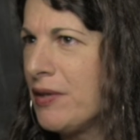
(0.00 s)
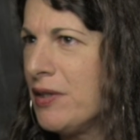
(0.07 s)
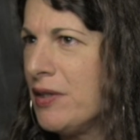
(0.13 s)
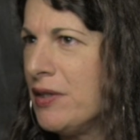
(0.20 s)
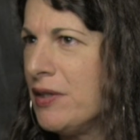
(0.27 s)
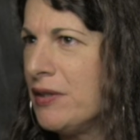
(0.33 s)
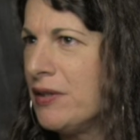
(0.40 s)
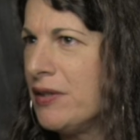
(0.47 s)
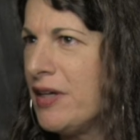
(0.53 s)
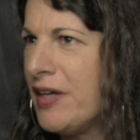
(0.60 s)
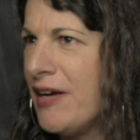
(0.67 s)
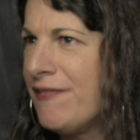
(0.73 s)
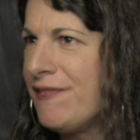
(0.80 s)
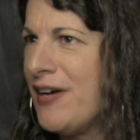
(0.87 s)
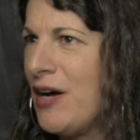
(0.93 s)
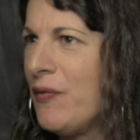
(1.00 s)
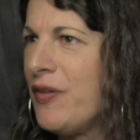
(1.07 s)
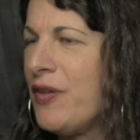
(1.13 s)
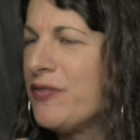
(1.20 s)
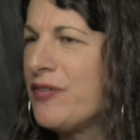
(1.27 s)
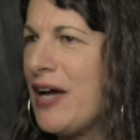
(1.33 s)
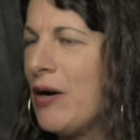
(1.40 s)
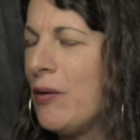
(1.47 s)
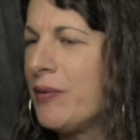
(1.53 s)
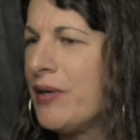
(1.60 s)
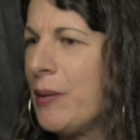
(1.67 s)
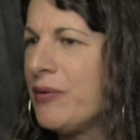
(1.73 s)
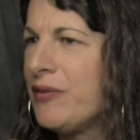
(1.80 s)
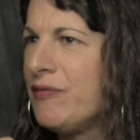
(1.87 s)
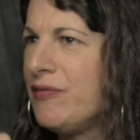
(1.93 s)
And I found this out when
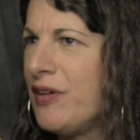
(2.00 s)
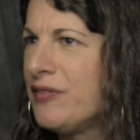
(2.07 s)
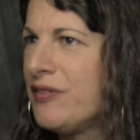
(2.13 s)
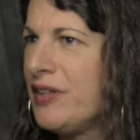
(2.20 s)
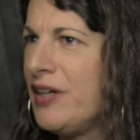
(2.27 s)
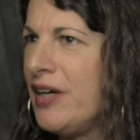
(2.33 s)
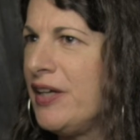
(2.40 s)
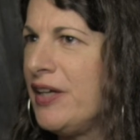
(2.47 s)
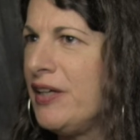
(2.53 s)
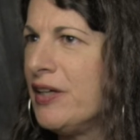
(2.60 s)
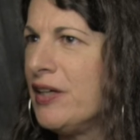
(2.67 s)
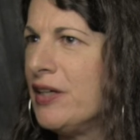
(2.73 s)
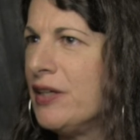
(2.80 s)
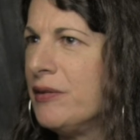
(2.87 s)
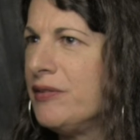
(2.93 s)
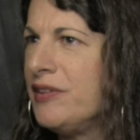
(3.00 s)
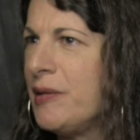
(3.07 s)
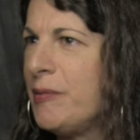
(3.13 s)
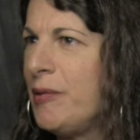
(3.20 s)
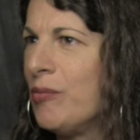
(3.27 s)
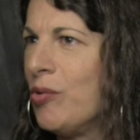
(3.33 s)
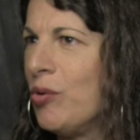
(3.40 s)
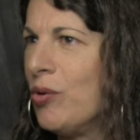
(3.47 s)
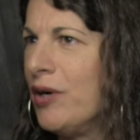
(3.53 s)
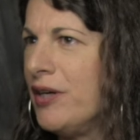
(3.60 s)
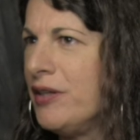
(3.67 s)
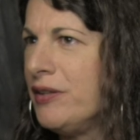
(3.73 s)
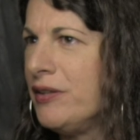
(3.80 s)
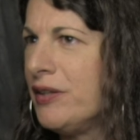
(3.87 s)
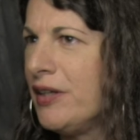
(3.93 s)
I was investigating Demi Moore
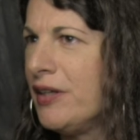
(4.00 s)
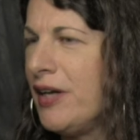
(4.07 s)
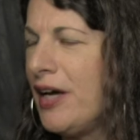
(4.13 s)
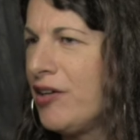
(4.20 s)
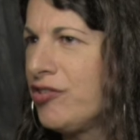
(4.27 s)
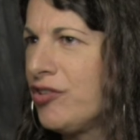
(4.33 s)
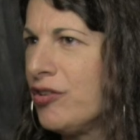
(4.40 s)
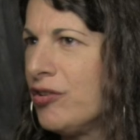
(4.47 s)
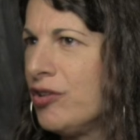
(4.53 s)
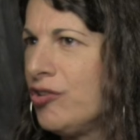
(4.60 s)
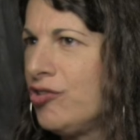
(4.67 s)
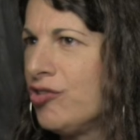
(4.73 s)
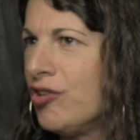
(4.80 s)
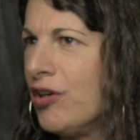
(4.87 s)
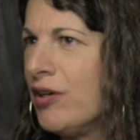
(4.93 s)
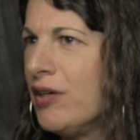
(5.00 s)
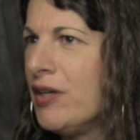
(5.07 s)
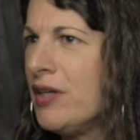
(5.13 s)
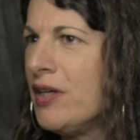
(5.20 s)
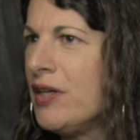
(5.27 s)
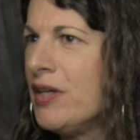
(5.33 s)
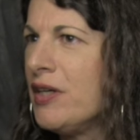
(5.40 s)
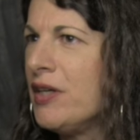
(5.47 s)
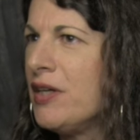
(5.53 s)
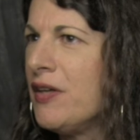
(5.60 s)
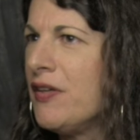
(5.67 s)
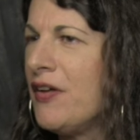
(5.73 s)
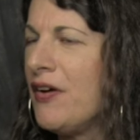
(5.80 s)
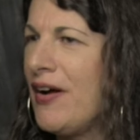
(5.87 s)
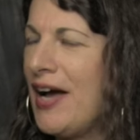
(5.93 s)
and Ashton Kutcher.
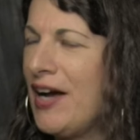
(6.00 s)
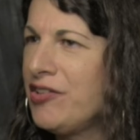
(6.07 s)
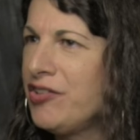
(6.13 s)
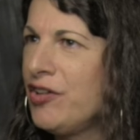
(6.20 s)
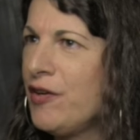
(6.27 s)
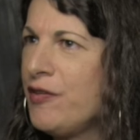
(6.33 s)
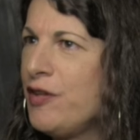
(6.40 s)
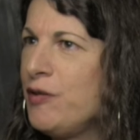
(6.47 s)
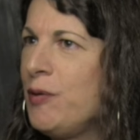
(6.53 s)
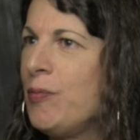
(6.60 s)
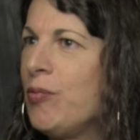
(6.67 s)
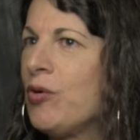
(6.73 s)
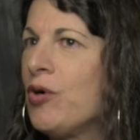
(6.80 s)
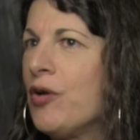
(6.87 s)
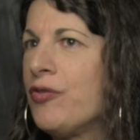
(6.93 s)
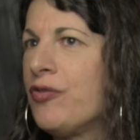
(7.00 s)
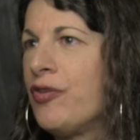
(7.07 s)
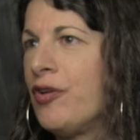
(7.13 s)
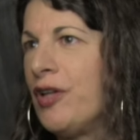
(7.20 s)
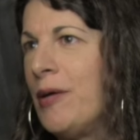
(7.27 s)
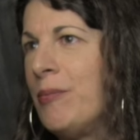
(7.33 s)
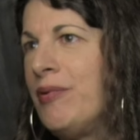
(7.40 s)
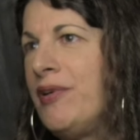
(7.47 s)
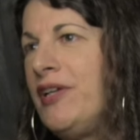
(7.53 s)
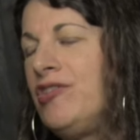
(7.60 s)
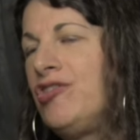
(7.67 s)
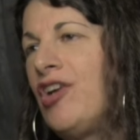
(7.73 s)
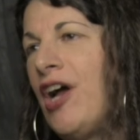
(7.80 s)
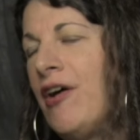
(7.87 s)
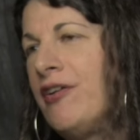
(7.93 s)
There actually are these people called celebrity
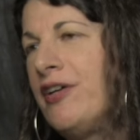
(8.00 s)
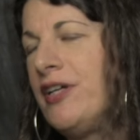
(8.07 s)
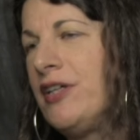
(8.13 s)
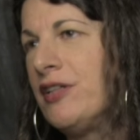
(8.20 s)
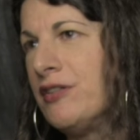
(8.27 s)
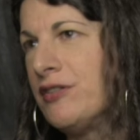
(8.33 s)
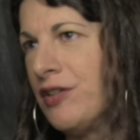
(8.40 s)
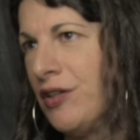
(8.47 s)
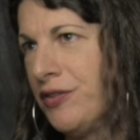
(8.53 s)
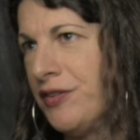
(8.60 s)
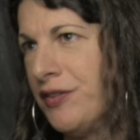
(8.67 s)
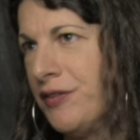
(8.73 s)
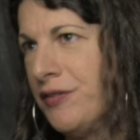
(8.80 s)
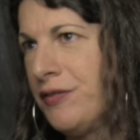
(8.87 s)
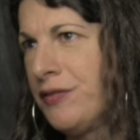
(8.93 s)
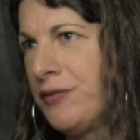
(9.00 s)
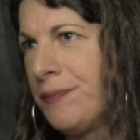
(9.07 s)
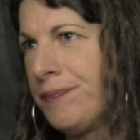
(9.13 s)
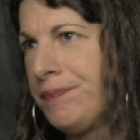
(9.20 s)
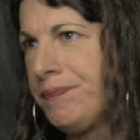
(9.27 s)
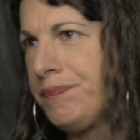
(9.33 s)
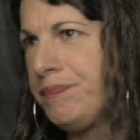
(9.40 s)
charity consultants.